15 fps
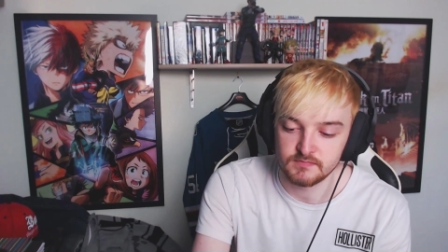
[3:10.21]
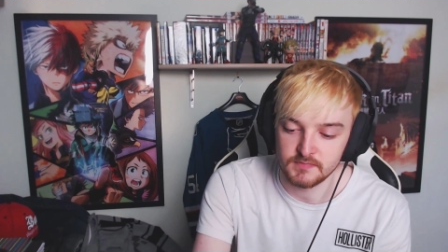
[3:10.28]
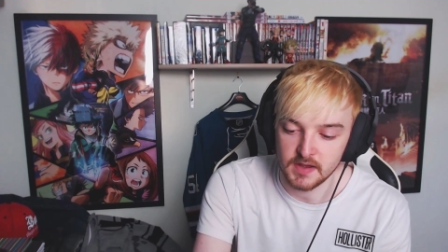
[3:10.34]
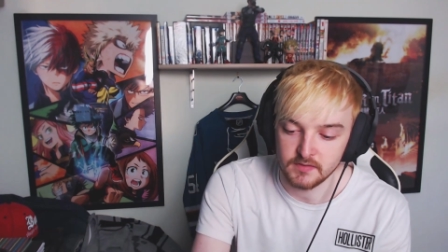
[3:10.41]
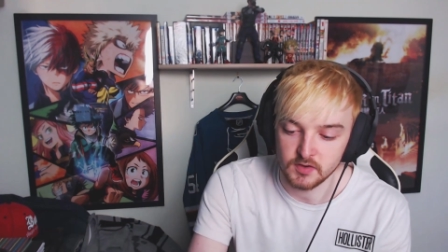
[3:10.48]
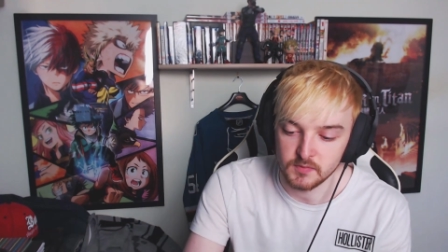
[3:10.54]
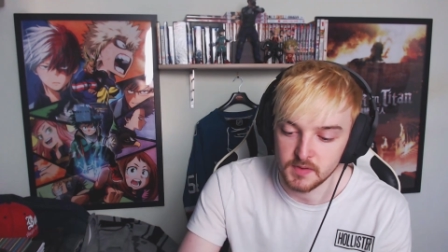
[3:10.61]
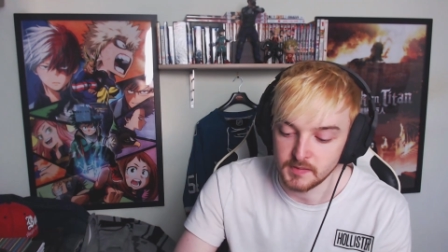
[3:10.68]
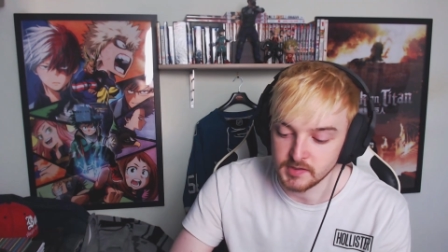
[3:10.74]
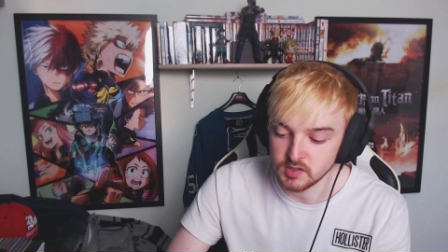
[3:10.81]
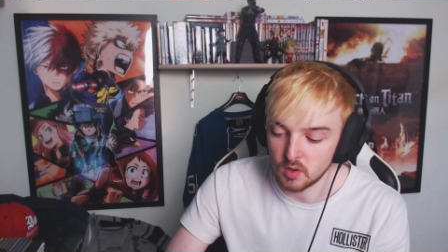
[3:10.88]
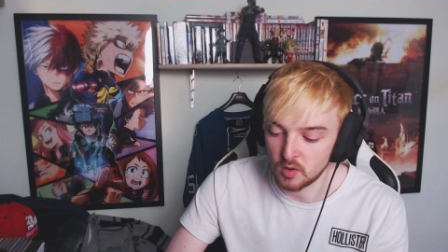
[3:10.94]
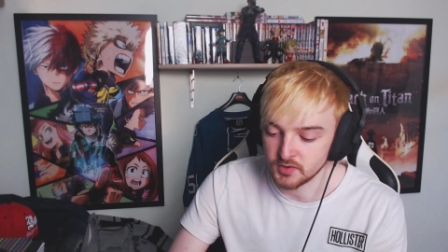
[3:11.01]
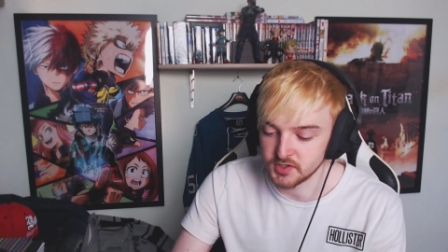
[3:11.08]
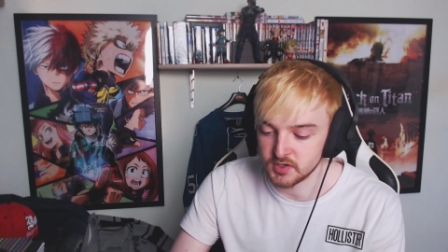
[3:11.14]
I don't know, maybe
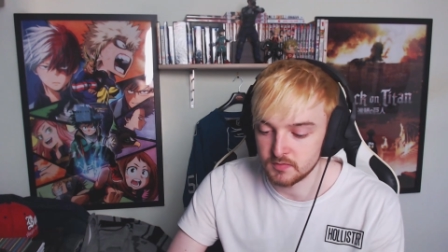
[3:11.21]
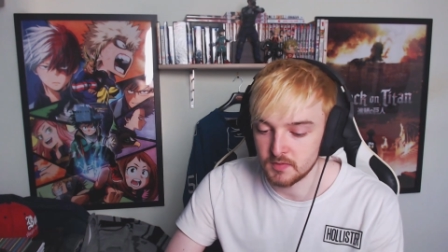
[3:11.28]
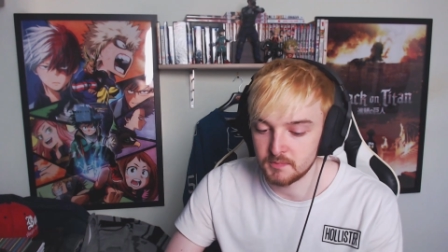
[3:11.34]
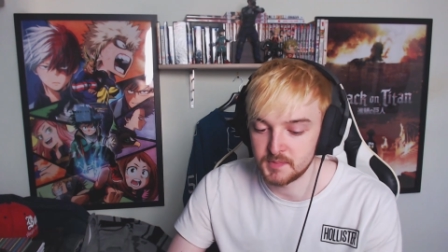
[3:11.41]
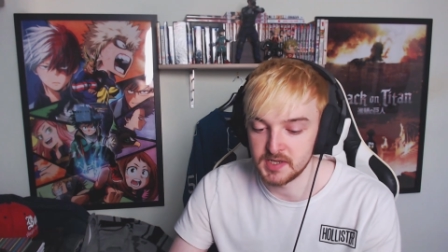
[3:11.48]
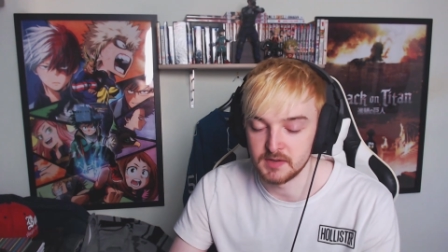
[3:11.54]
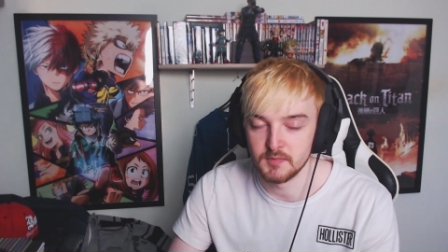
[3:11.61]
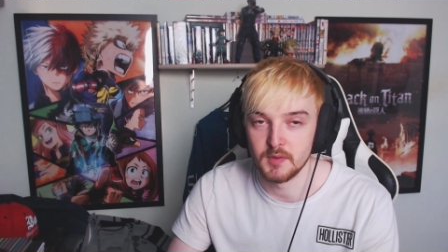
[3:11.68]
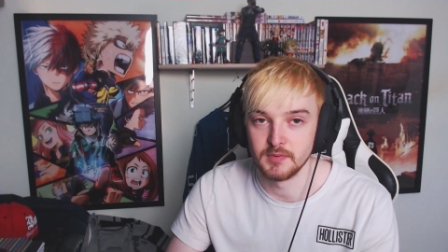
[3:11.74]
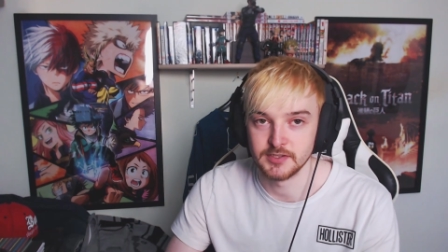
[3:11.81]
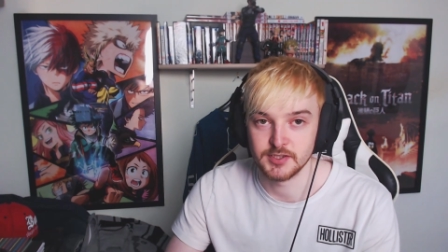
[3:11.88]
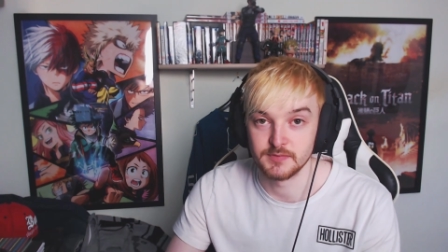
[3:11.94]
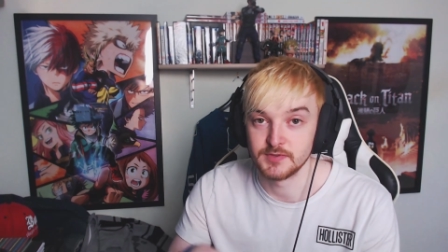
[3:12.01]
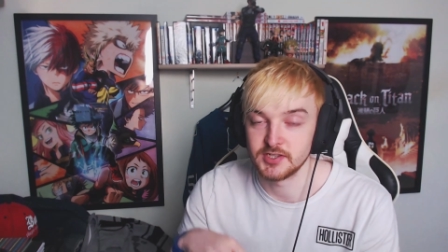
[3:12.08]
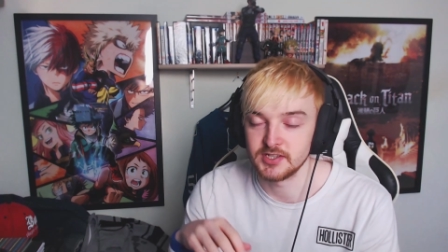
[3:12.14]
tortured him and beat him up or
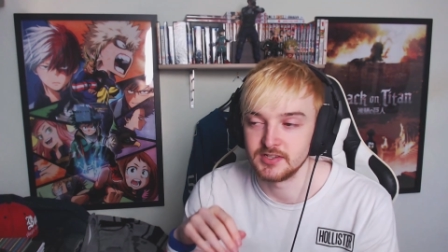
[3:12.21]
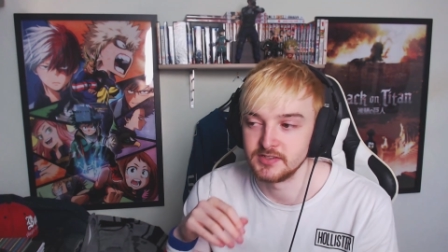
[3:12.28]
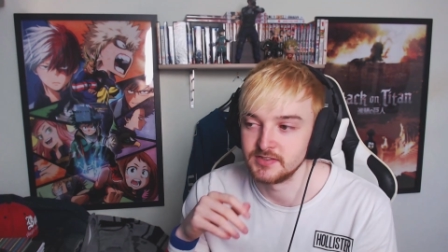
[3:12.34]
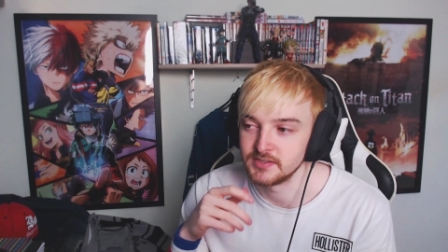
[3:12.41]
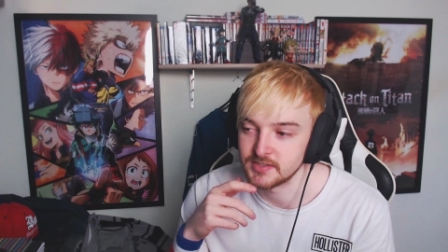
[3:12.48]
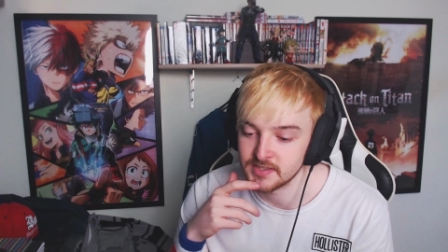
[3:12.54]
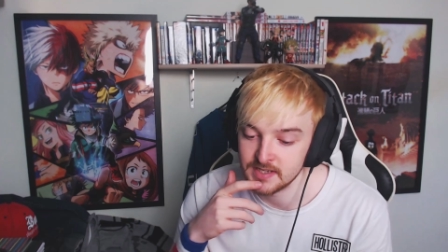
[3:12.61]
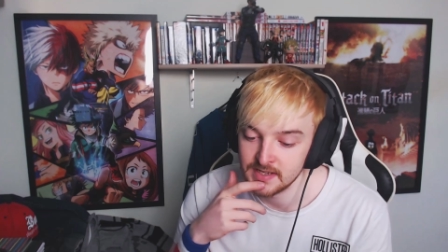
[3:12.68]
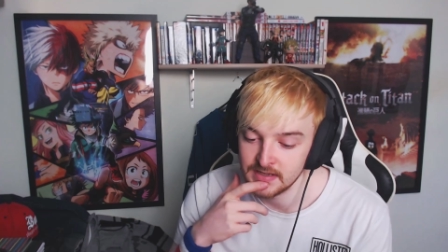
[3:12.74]
some shit, or just,